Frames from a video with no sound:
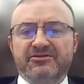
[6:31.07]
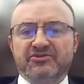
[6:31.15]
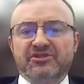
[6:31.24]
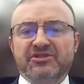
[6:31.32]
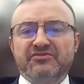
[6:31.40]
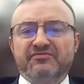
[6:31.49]

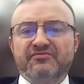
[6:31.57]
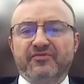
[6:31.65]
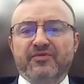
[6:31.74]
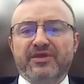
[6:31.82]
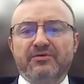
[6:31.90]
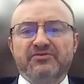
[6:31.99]
decision
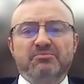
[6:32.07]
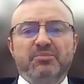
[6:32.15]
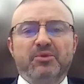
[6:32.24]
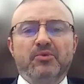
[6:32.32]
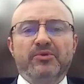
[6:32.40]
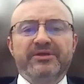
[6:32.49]
for those
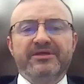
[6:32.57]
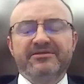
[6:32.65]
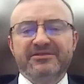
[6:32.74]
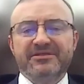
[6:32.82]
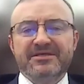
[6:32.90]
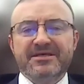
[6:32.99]

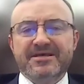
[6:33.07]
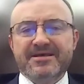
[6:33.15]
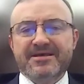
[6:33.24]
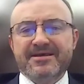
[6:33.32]
employees.